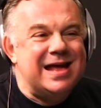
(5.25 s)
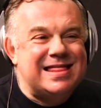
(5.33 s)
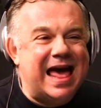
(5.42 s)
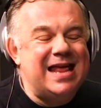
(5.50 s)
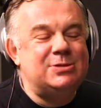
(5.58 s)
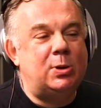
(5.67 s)

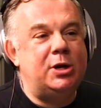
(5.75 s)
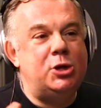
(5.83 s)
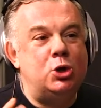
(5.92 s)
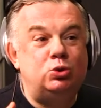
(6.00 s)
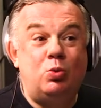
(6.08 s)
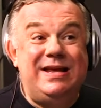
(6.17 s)
That is one of
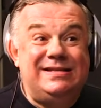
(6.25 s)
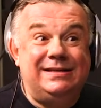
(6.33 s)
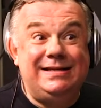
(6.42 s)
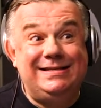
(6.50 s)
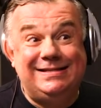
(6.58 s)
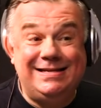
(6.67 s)
those
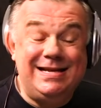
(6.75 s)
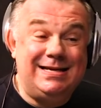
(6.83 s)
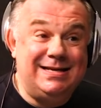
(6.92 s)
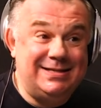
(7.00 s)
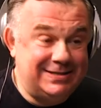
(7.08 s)
weaselly, sneaky